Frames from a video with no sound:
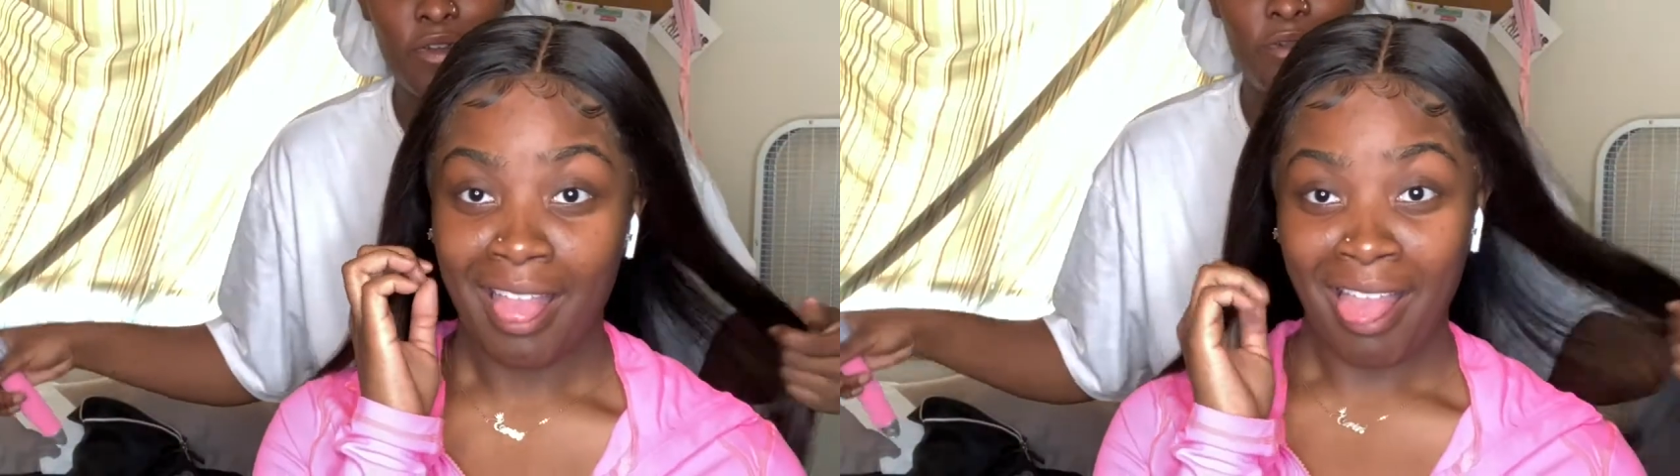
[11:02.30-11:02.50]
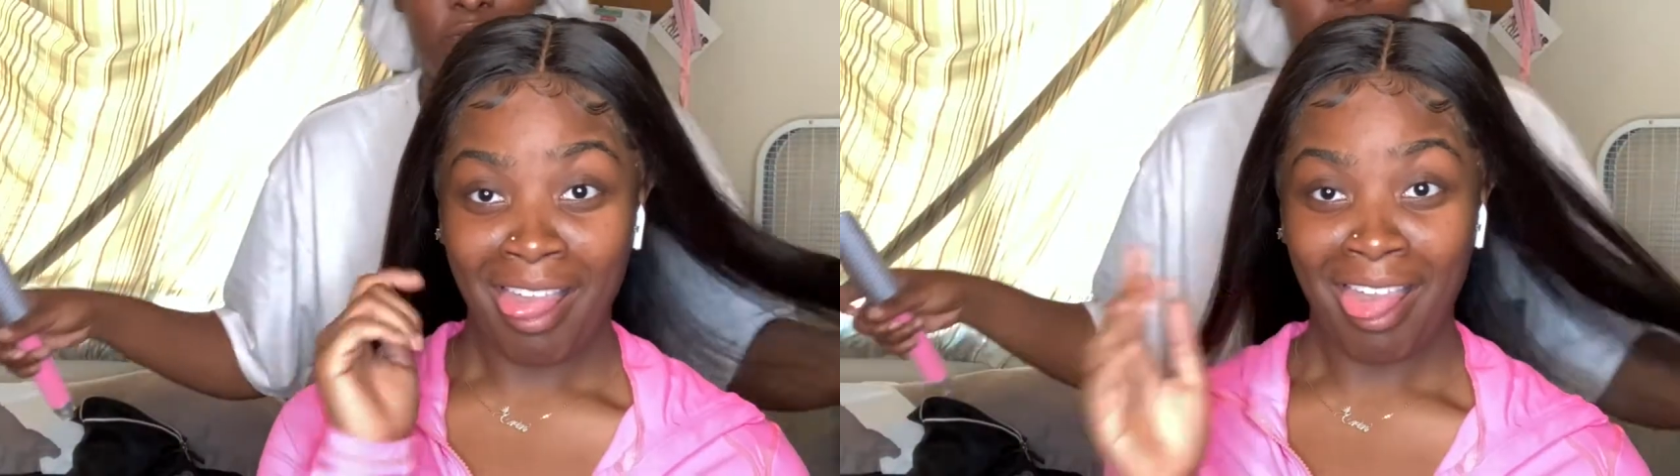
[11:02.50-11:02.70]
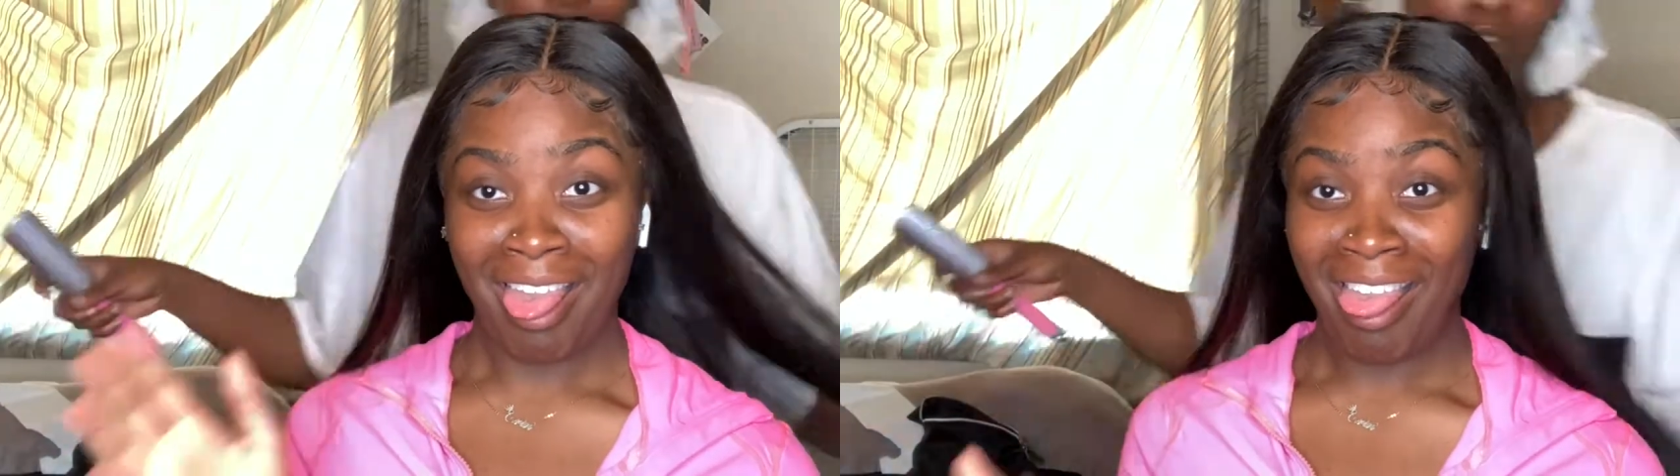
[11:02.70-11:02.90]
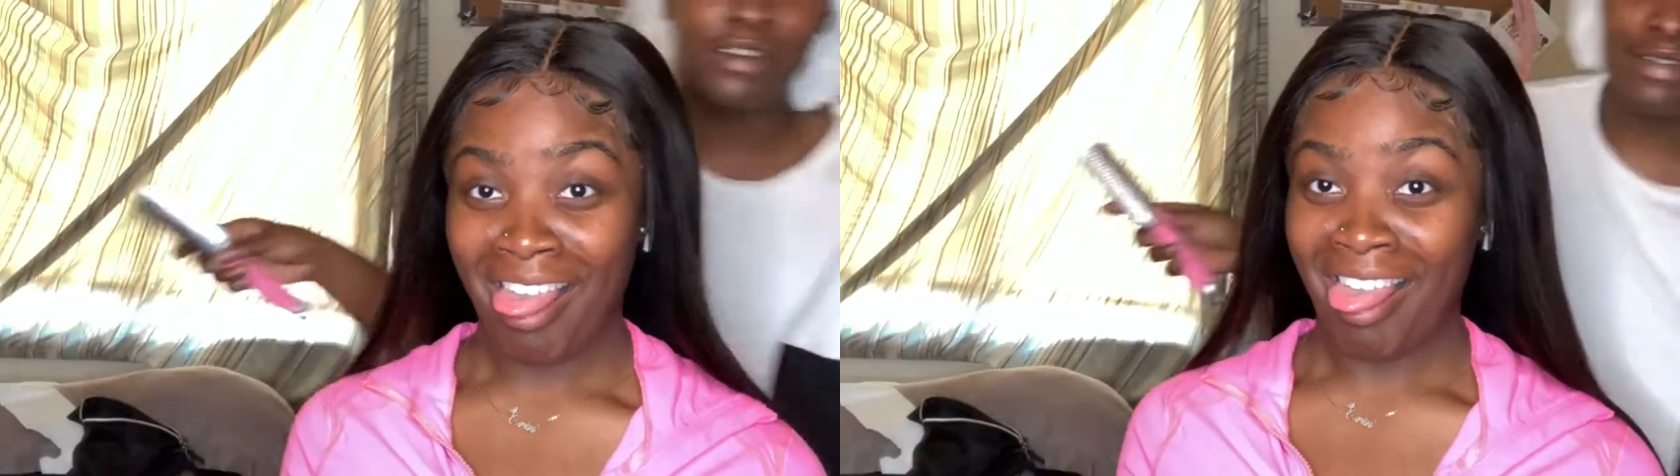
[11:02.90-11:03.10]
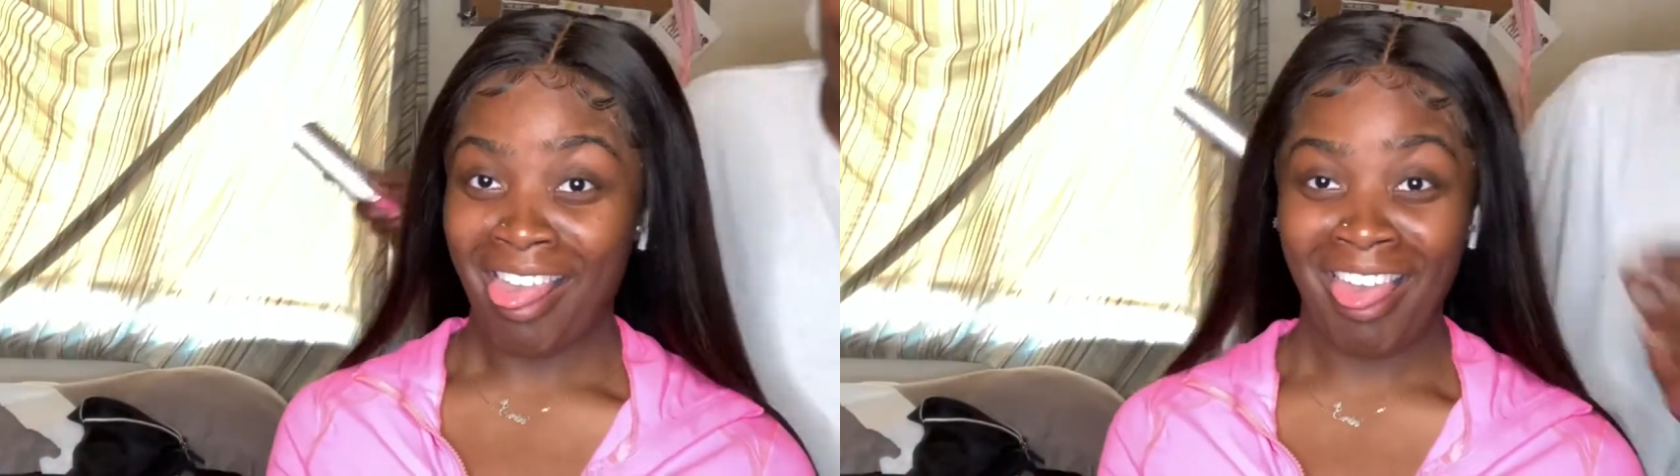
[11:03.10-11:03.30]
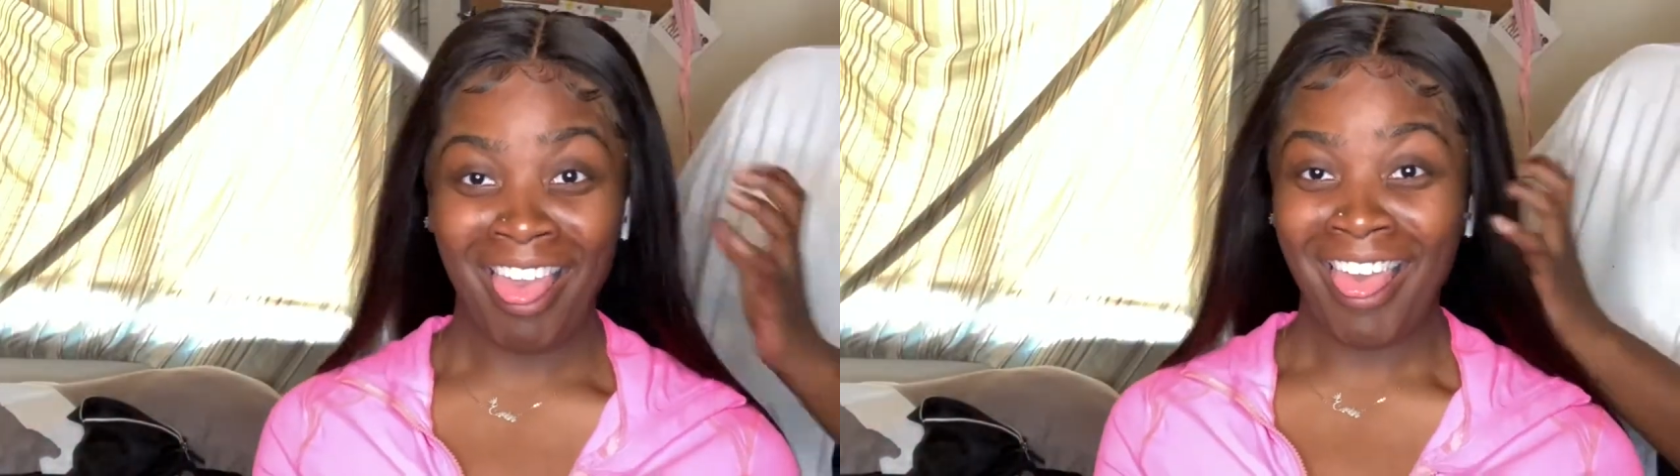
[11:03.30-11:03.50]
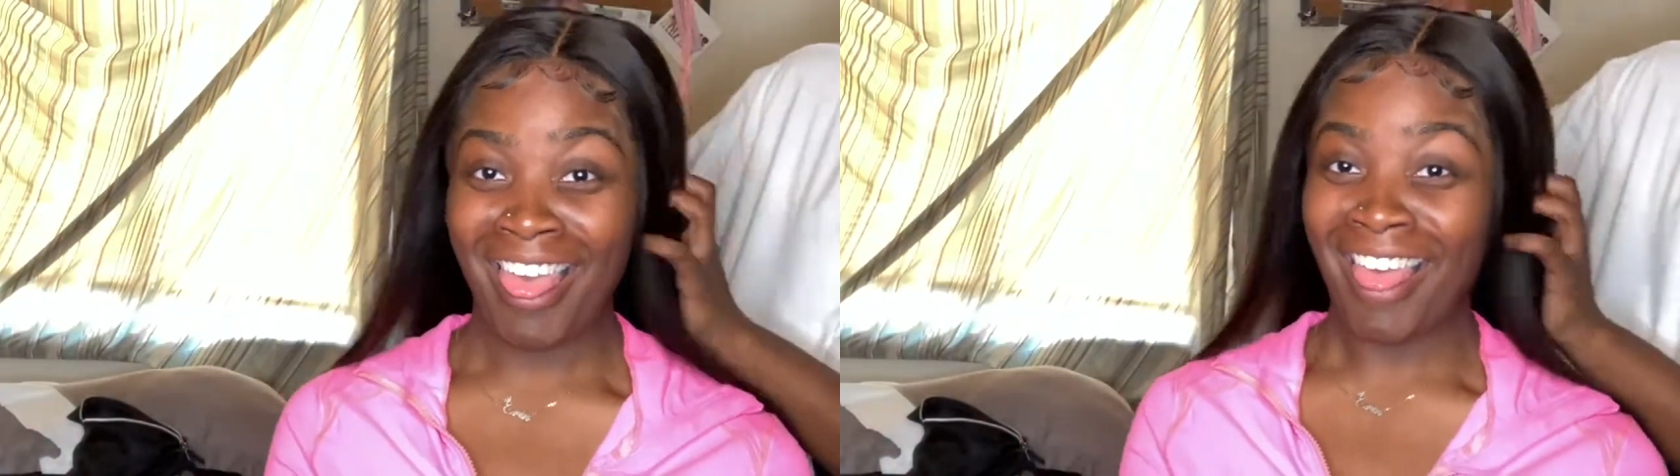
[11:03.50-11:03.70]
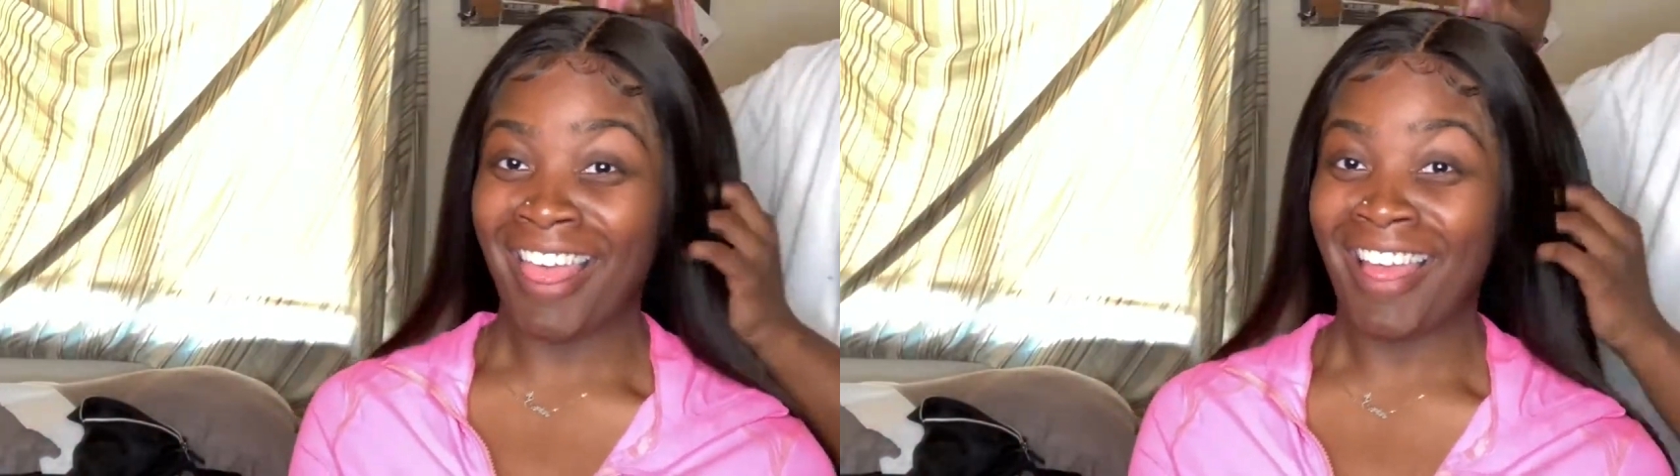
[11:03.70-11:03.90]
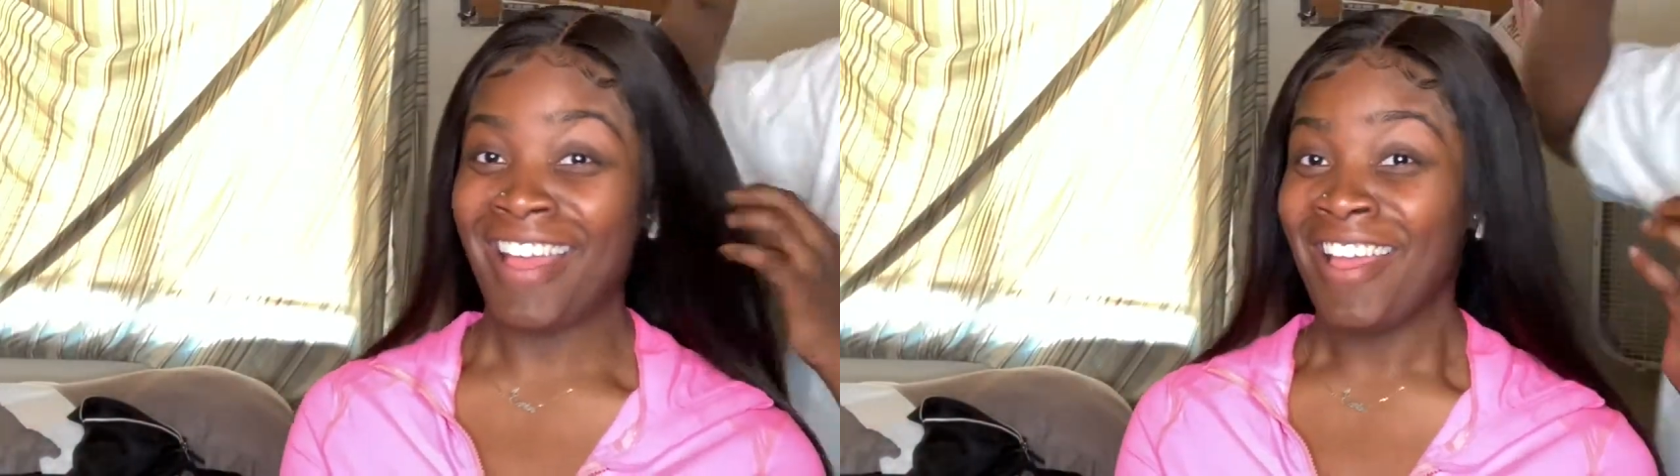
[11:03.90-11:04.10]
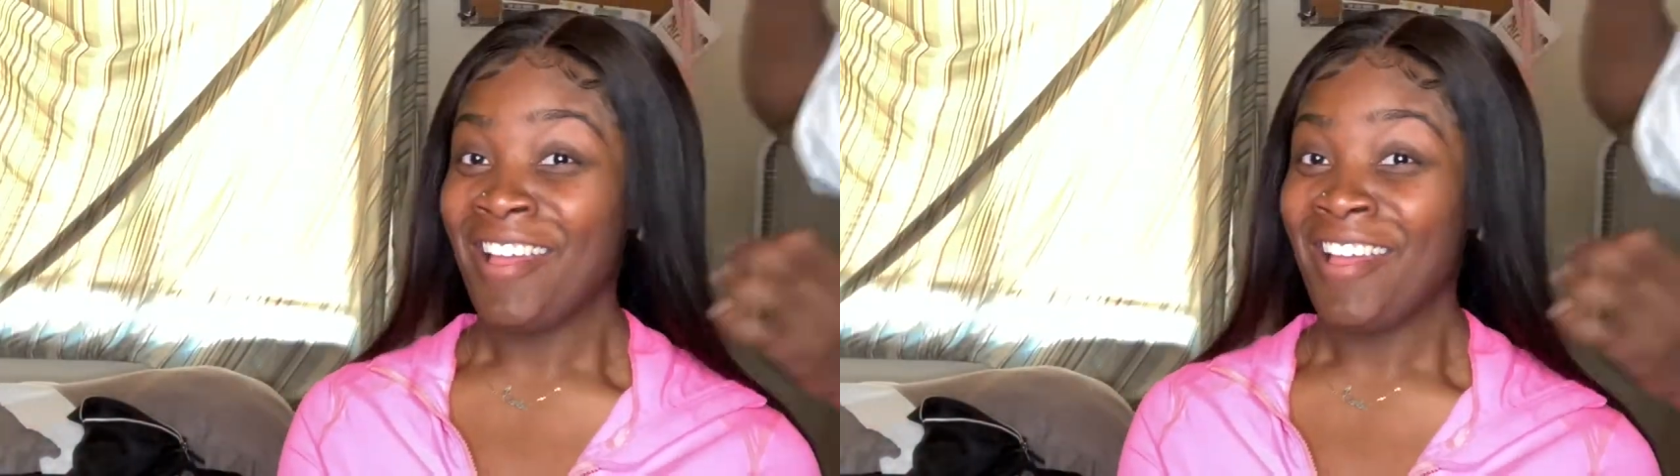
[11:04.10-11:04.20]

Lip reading: this was our final result.